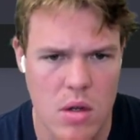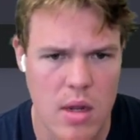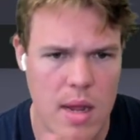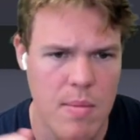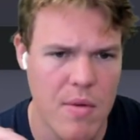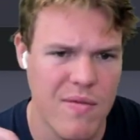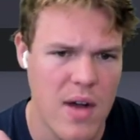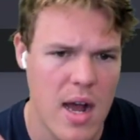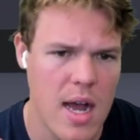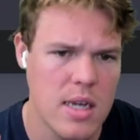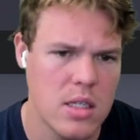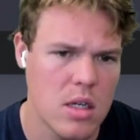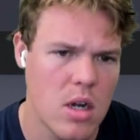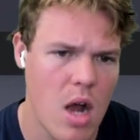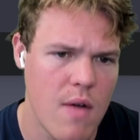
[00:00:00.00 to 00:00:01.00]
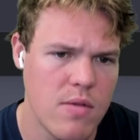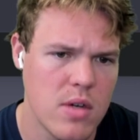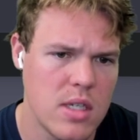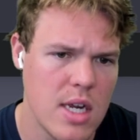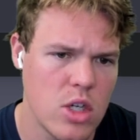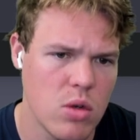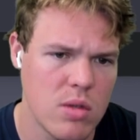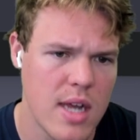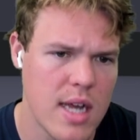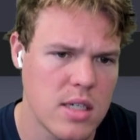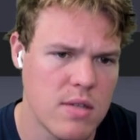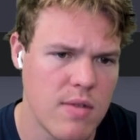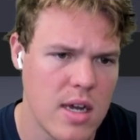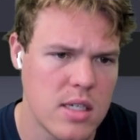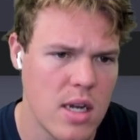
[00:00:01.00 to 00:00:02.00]
it provides conversational tax
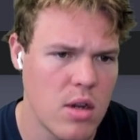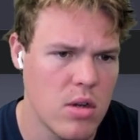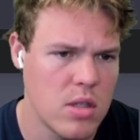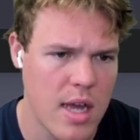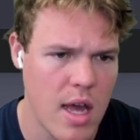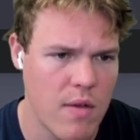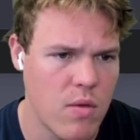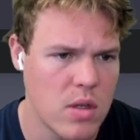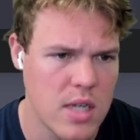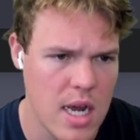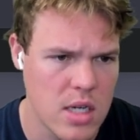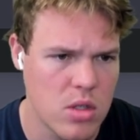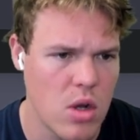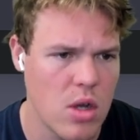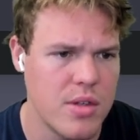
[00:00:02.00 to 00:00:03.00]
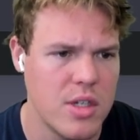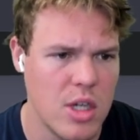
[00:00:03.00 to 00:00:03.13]
advice tailored to California tax laws.